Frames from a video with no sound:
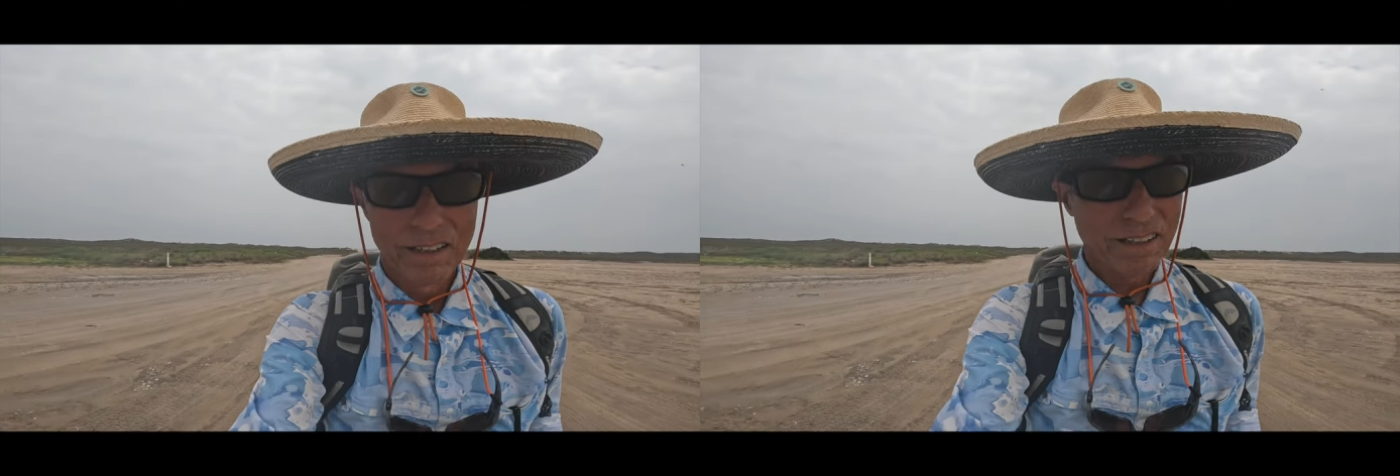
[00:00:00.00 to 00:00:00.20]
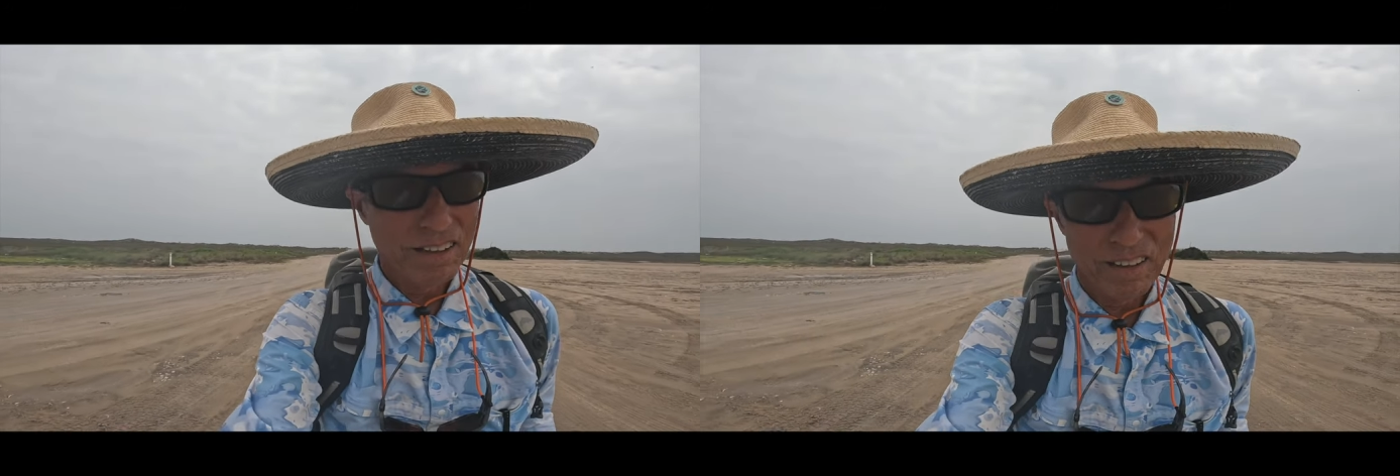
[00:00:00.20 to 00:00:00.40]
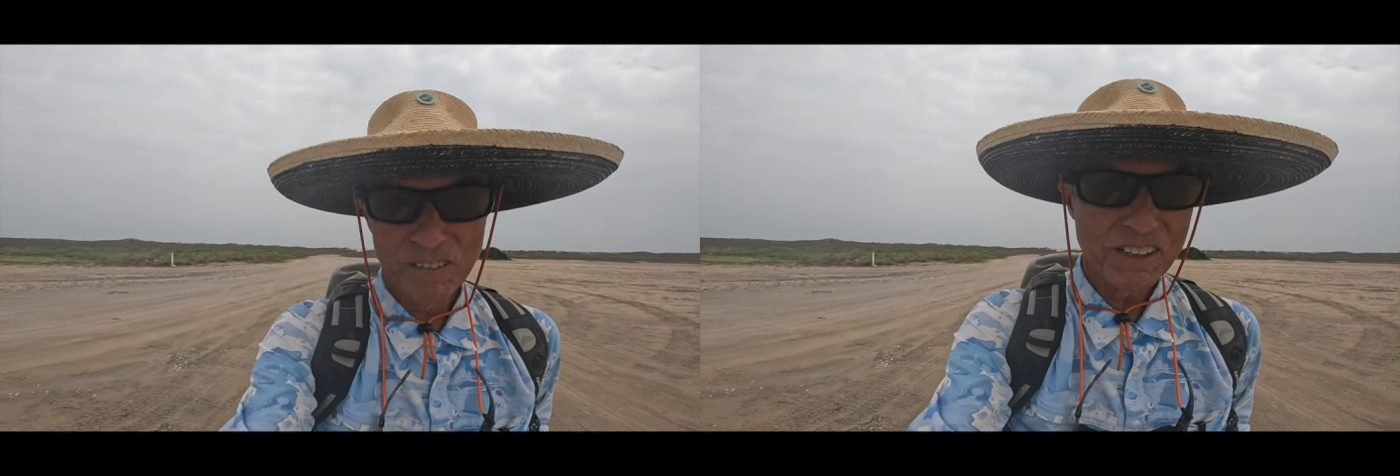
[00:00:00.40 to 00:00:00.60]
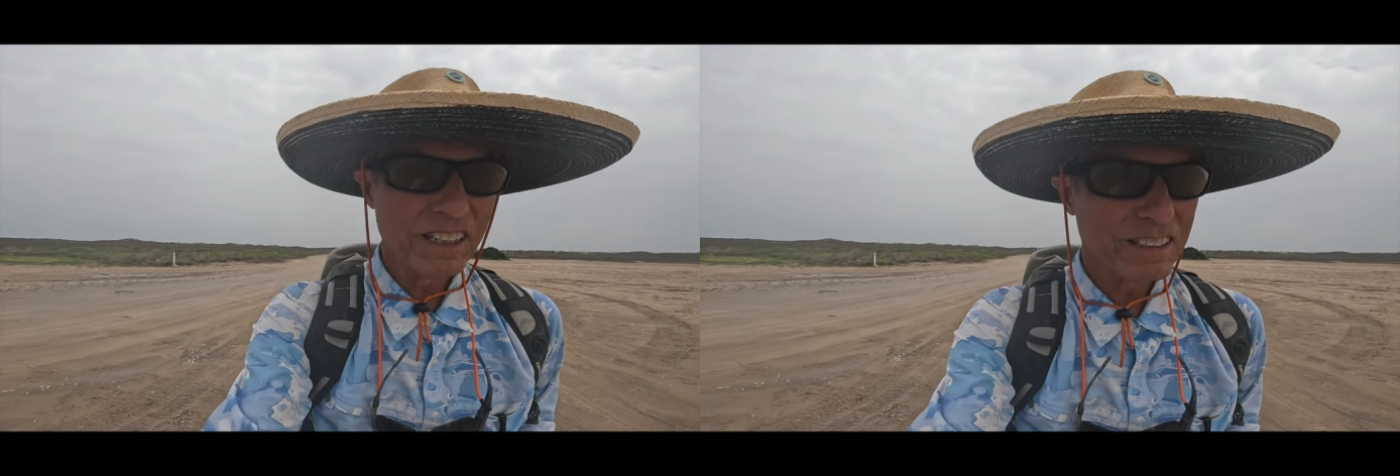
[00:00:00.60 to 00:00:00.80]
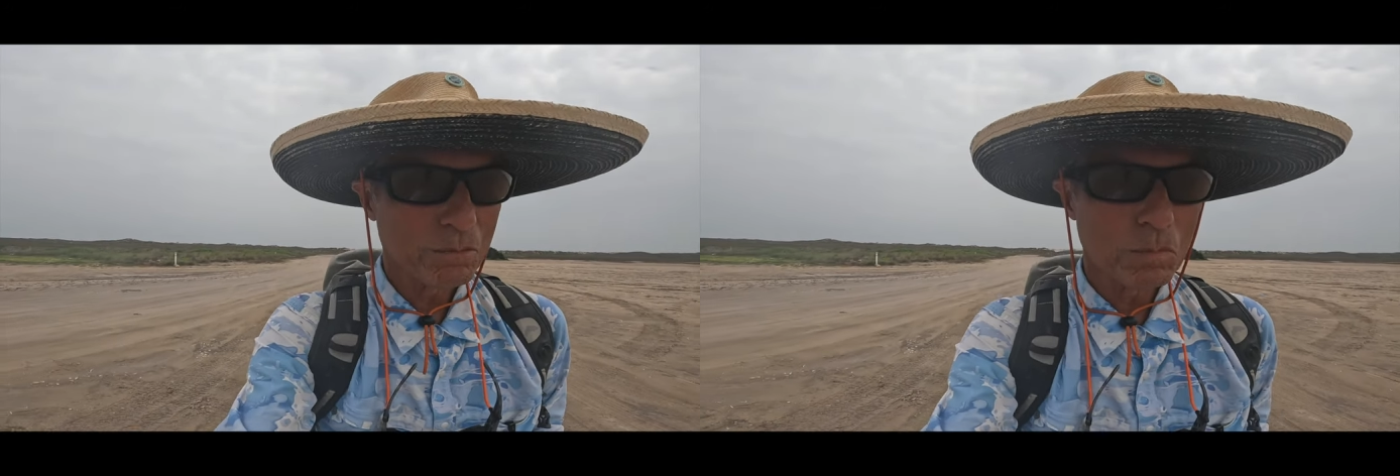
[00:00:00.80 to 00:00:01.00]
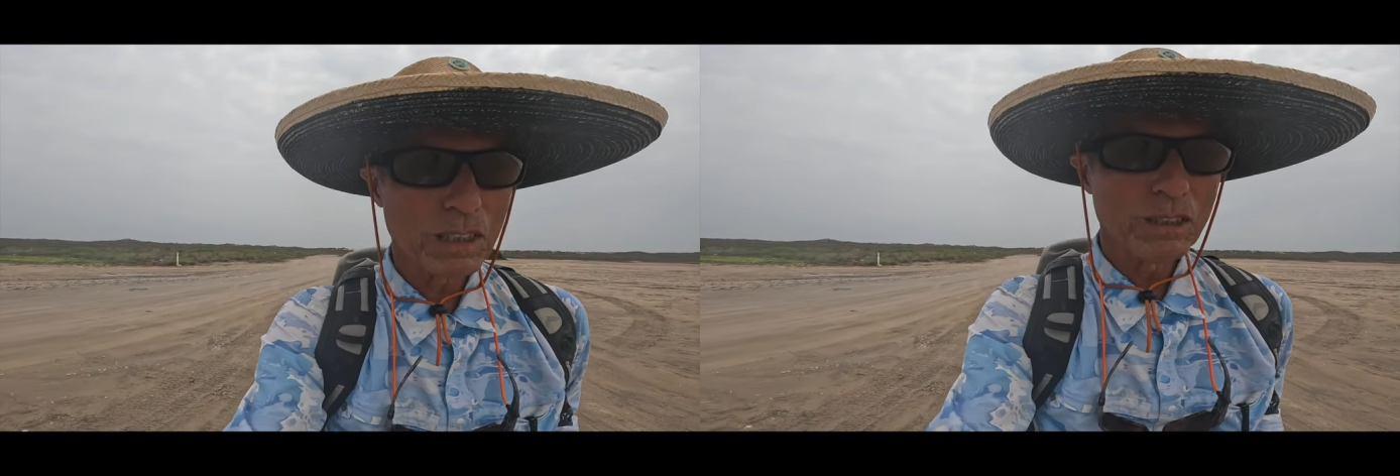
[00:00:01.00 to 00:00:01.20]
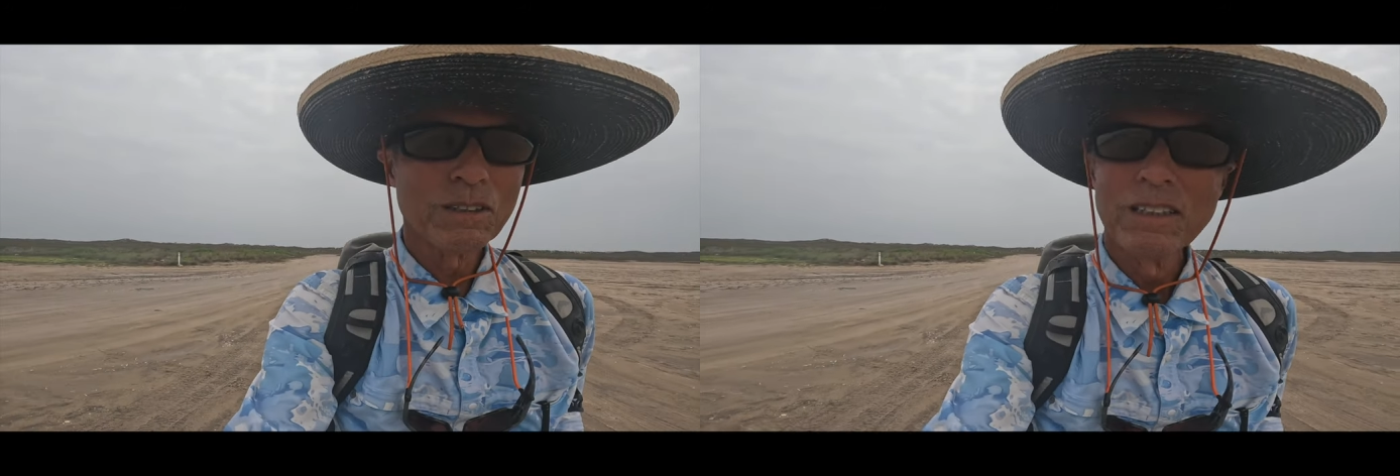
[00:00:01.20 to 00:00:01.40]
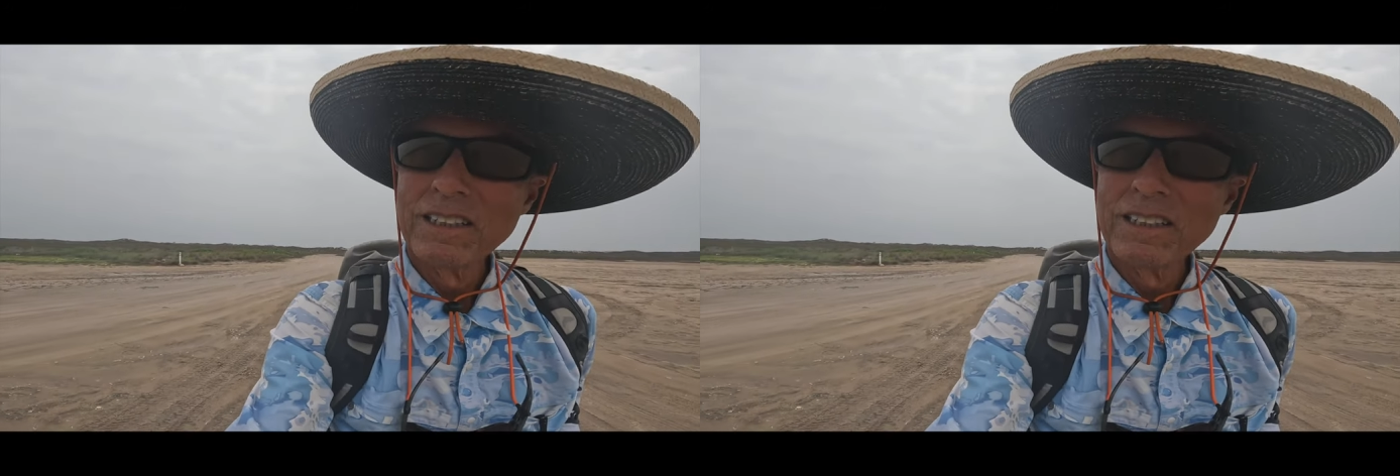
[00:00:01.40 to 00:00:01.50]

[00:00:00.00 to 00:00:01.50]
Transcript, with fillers: if it doesn't blow,